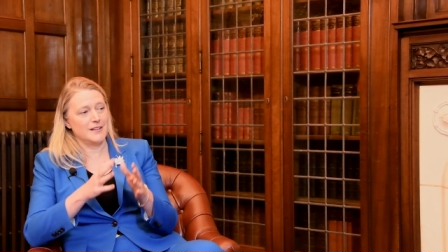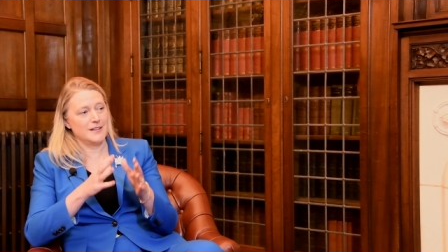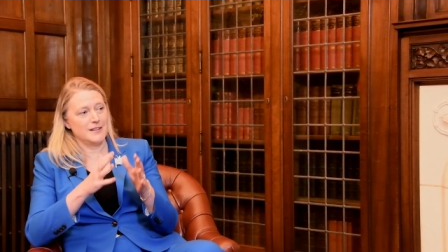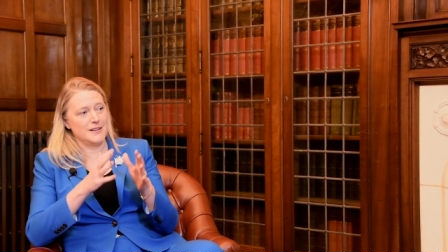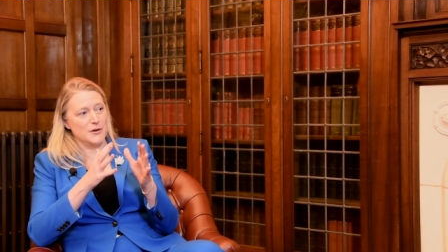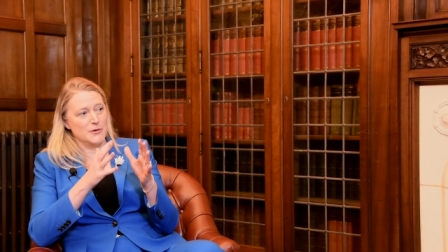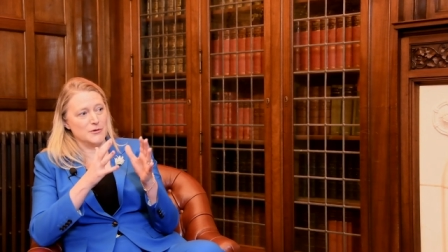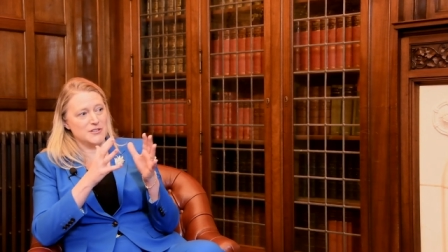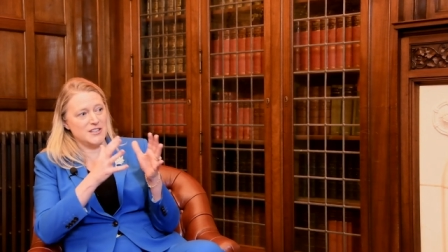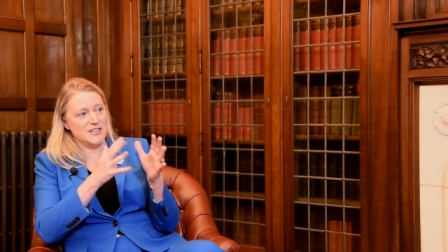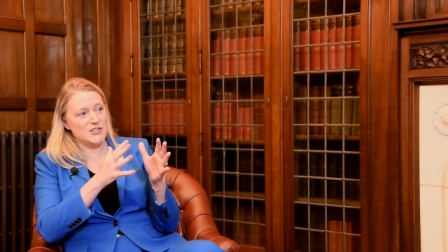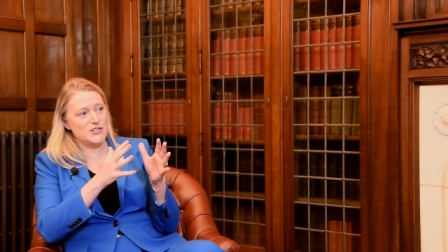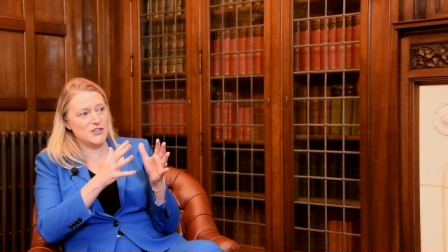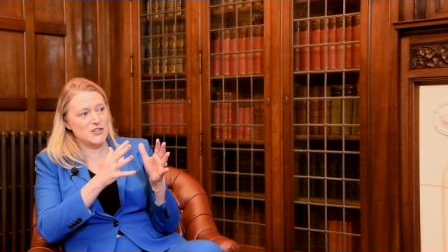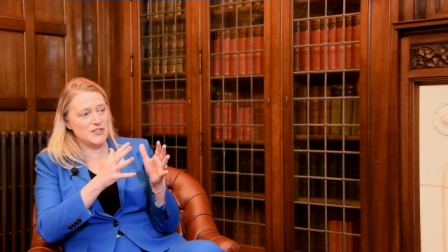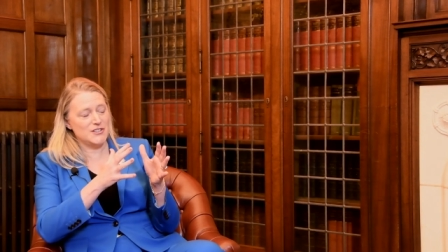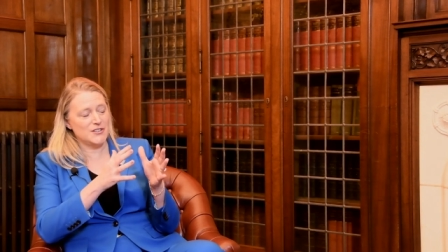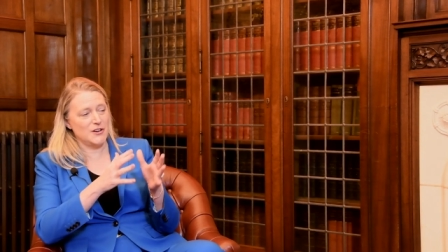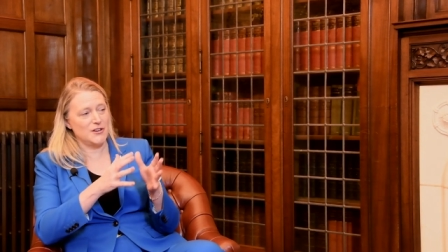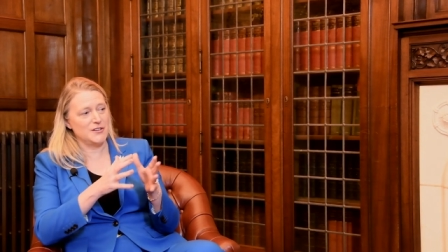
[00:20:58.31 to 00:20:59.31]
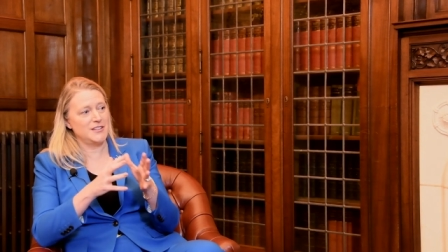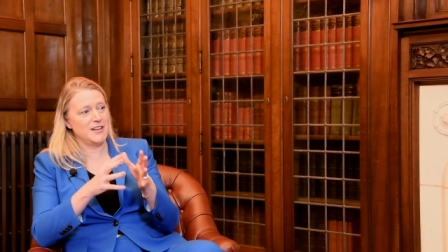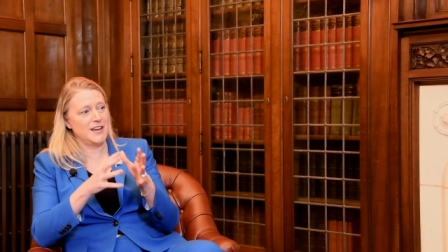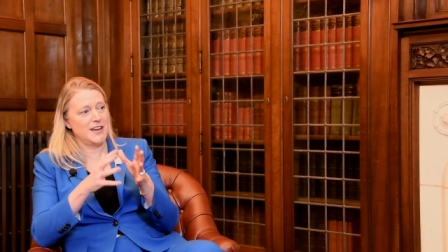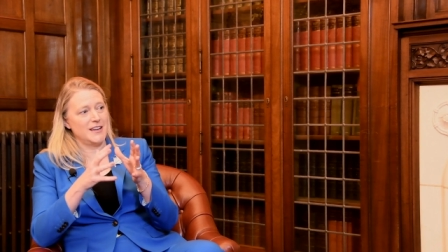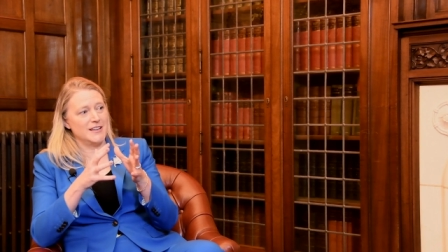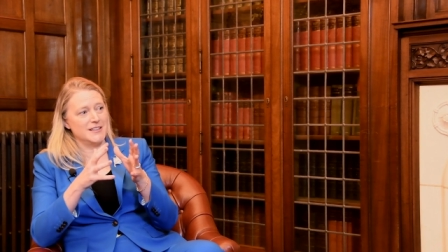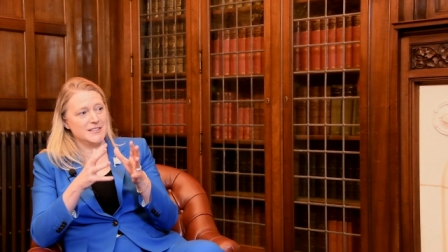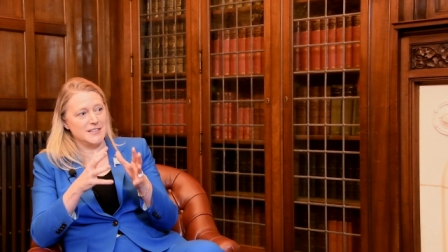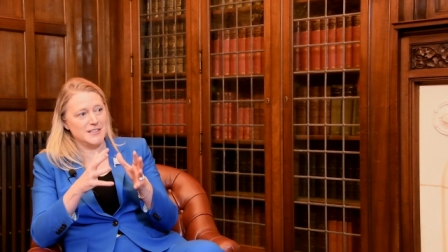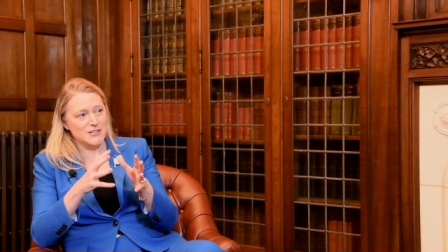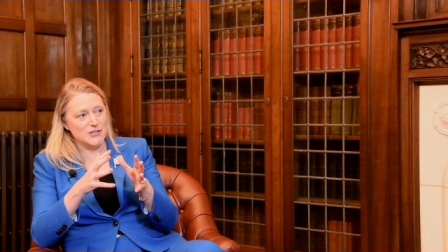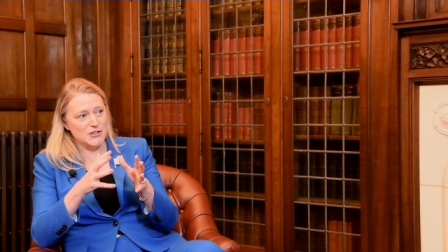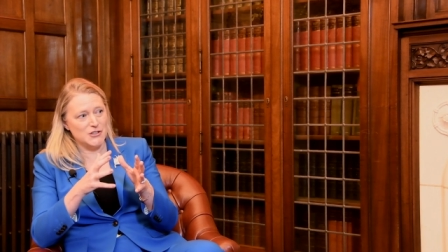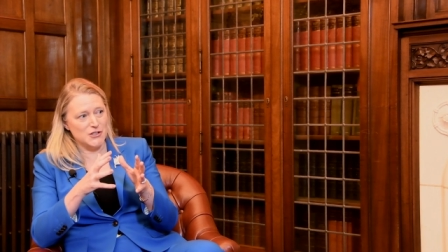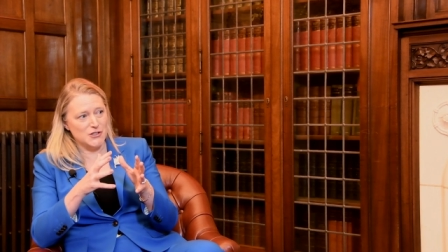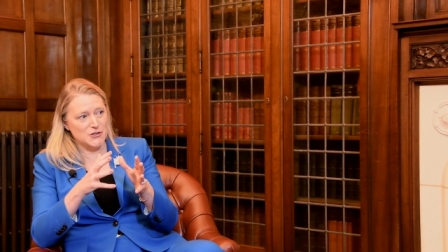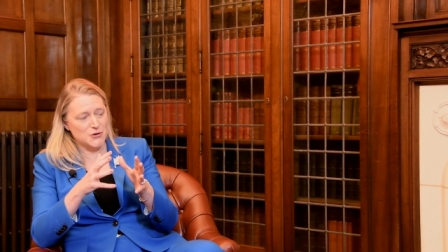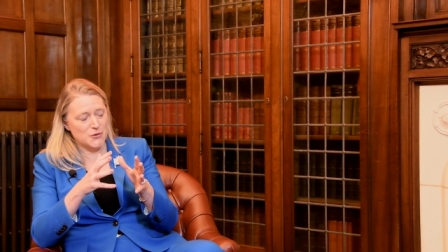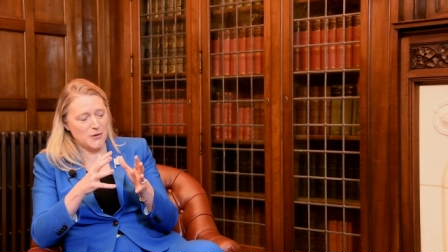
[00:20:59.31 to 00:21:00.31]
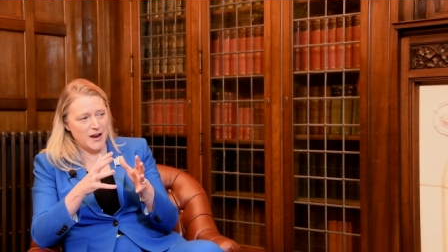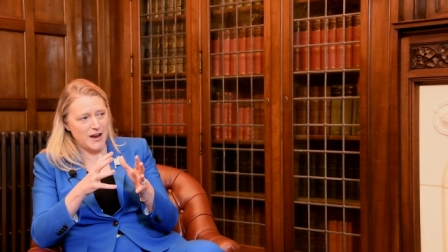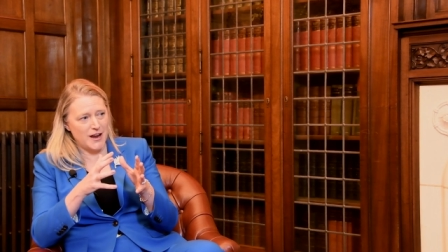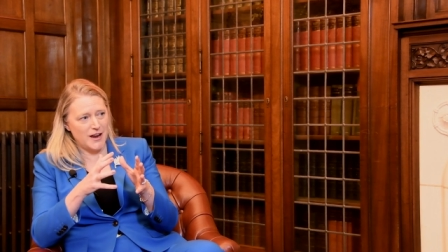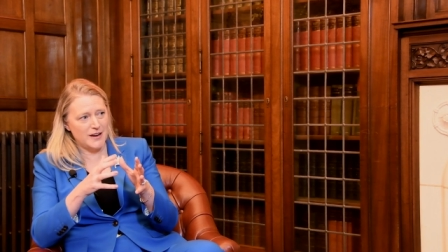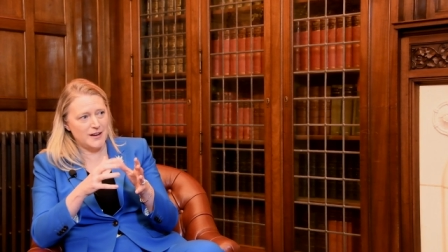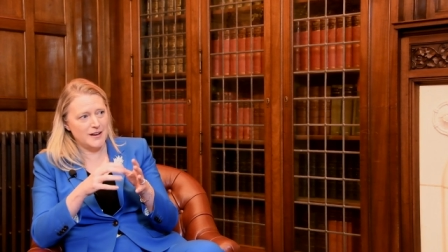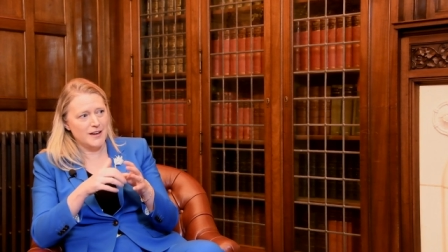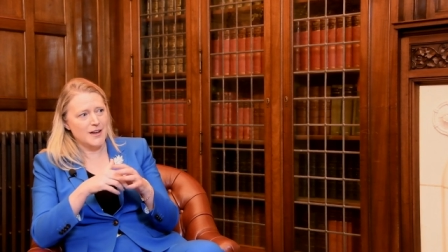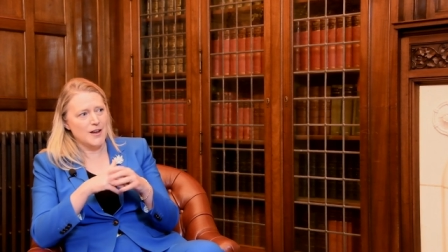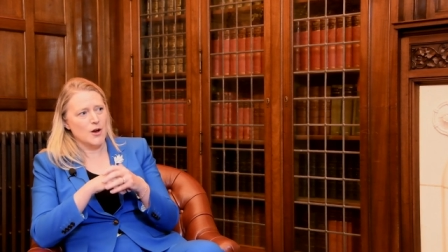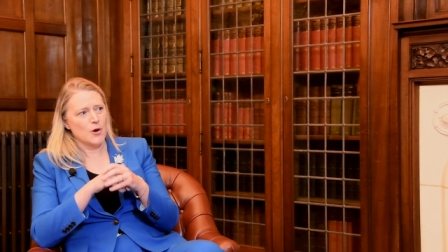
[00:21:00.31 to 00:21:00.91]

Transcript: you know, DG Santé and DG Trade